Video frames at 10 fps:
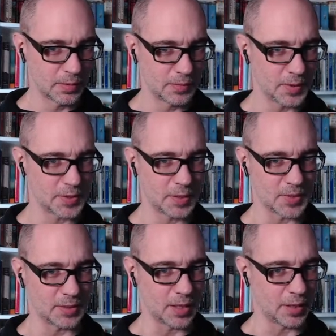This seems
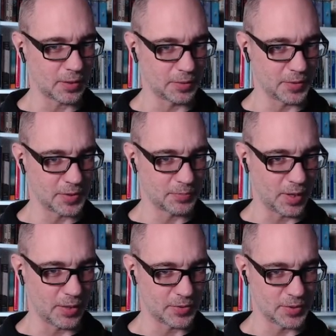identical to the
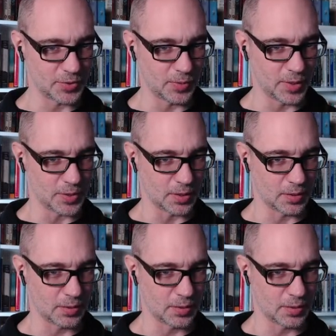prior situation.